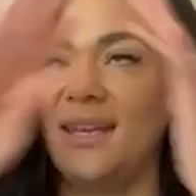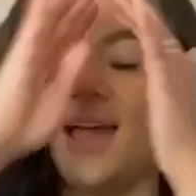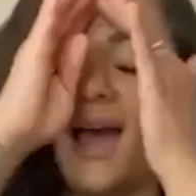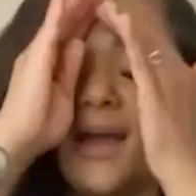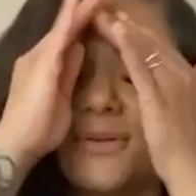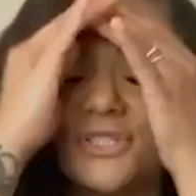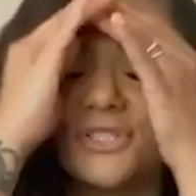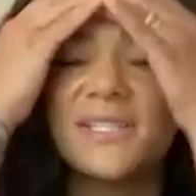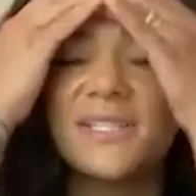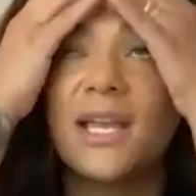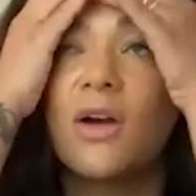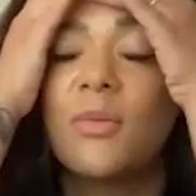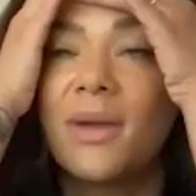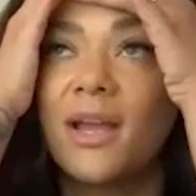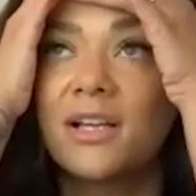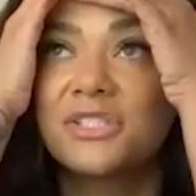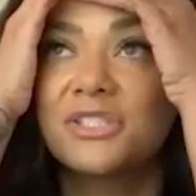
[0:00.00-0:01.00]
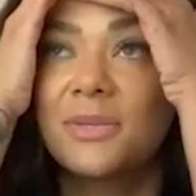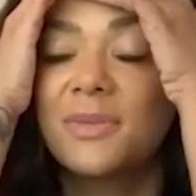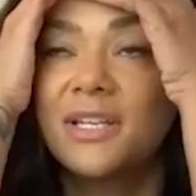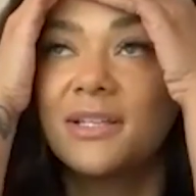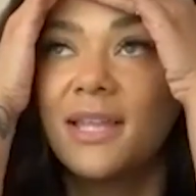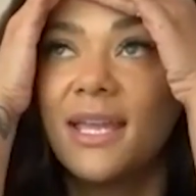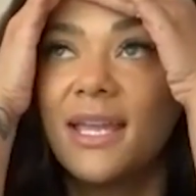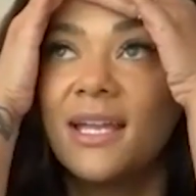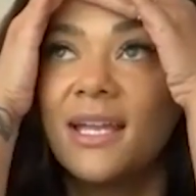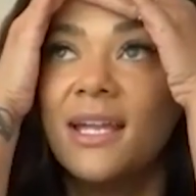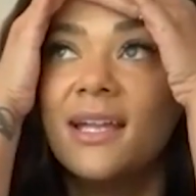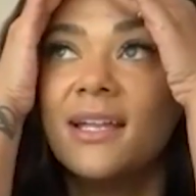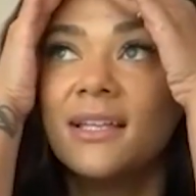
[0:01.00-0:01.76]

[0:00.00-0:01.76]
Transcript: And I was just like, oh my gosh, I'm going to like